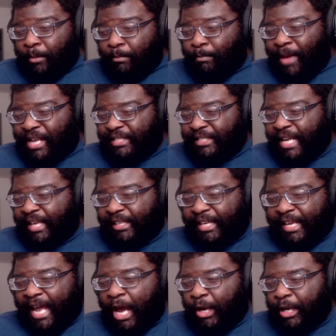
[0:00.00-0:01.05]
Mandela
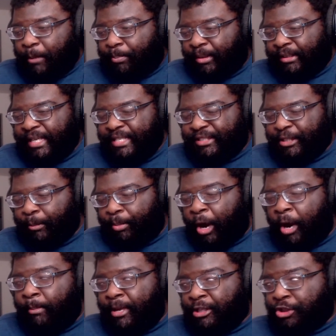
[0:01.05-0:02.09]
County Police
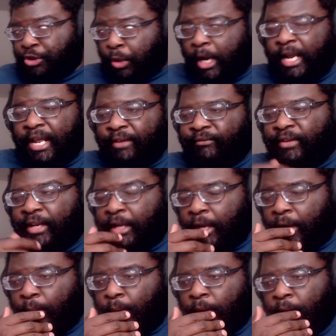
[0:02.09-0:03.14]
Department training
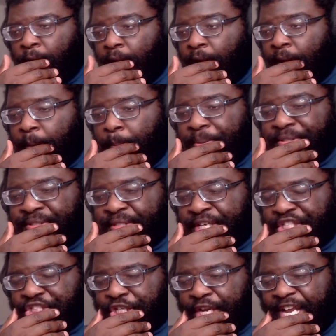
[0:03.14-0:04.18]
video.
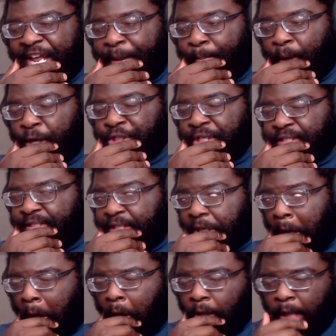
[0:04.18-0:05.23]
Position Emergency
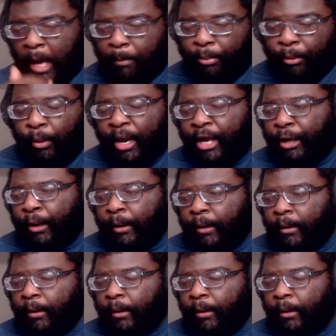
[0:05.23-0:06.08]
Call Operator.